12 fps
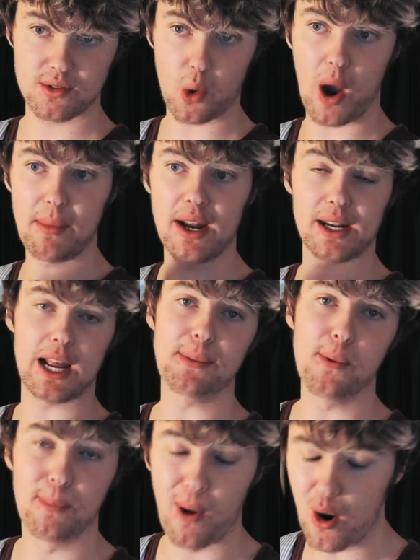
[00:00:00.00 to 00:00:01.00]
So I made a
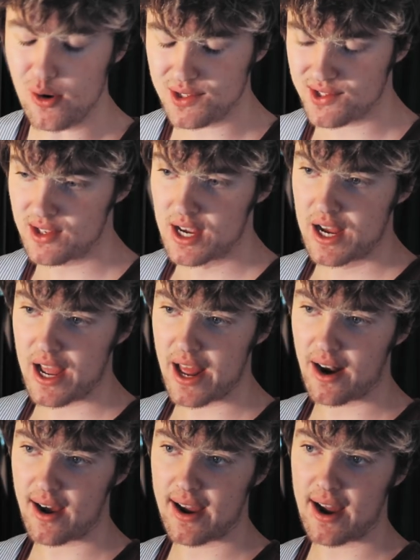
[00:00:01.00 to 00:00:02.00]
couple posts,
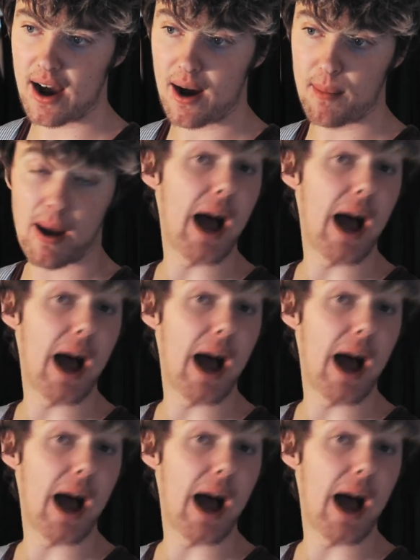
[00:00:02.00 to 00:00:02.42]
and I